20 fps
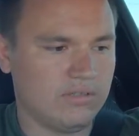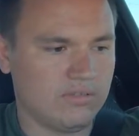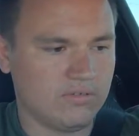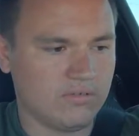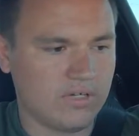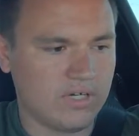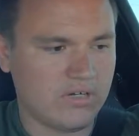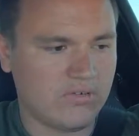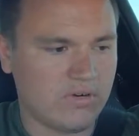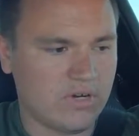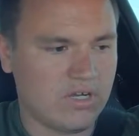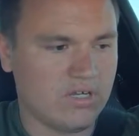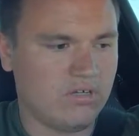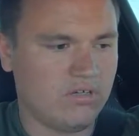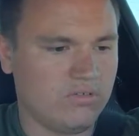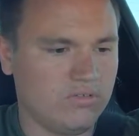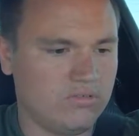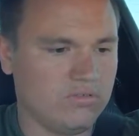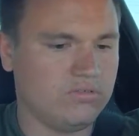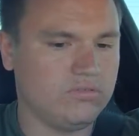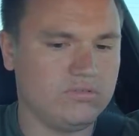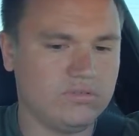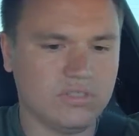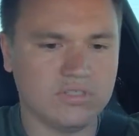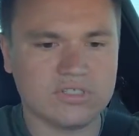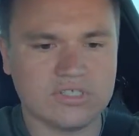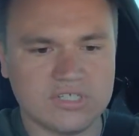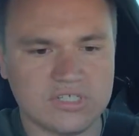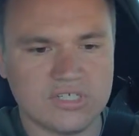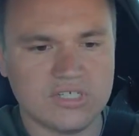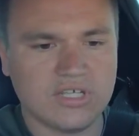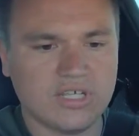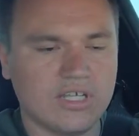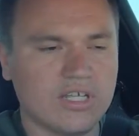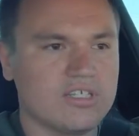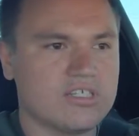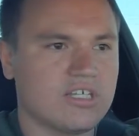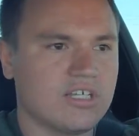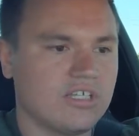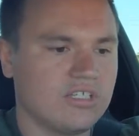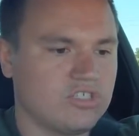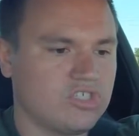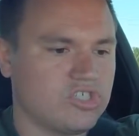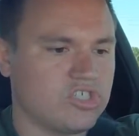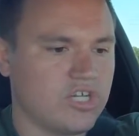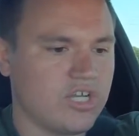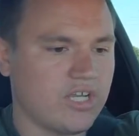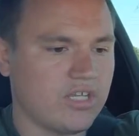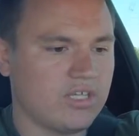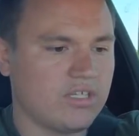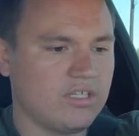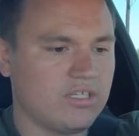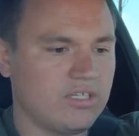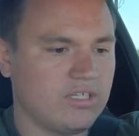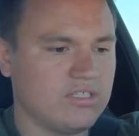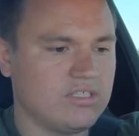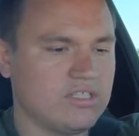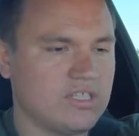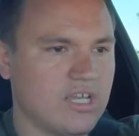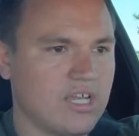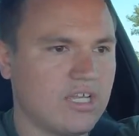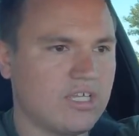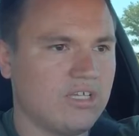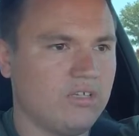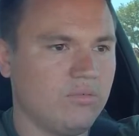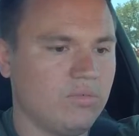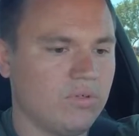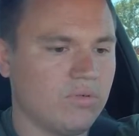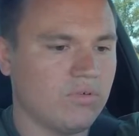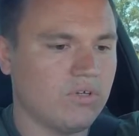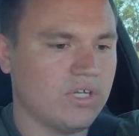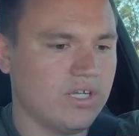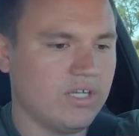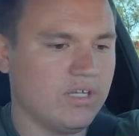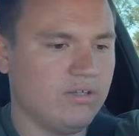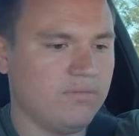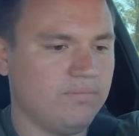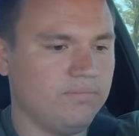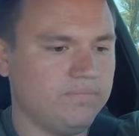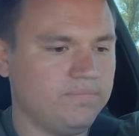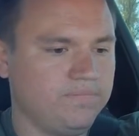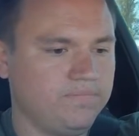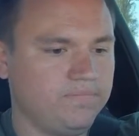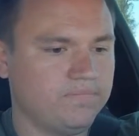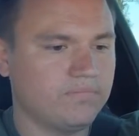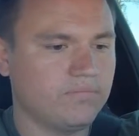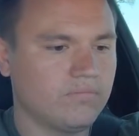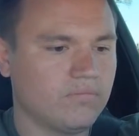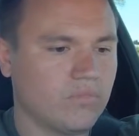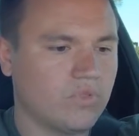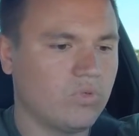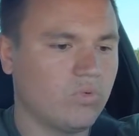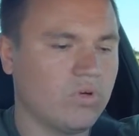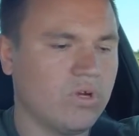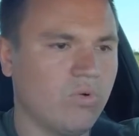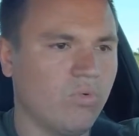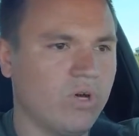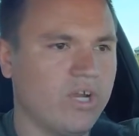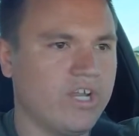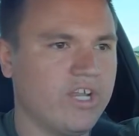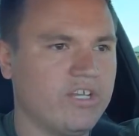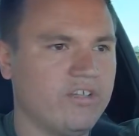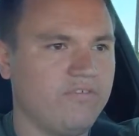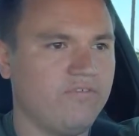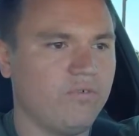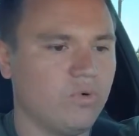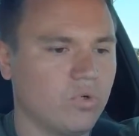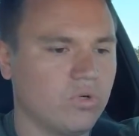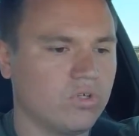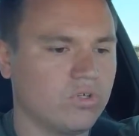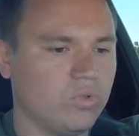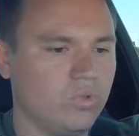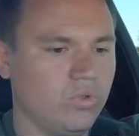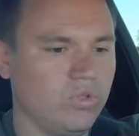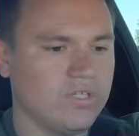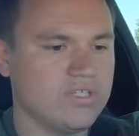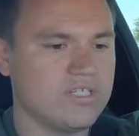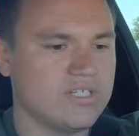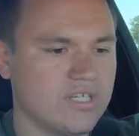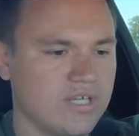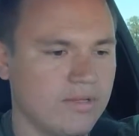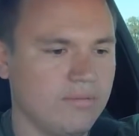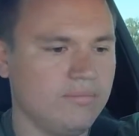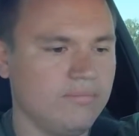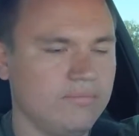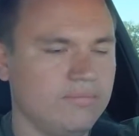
Right around, let's see, I guess I can check exactly what we're at. We're at 194 coolant temp.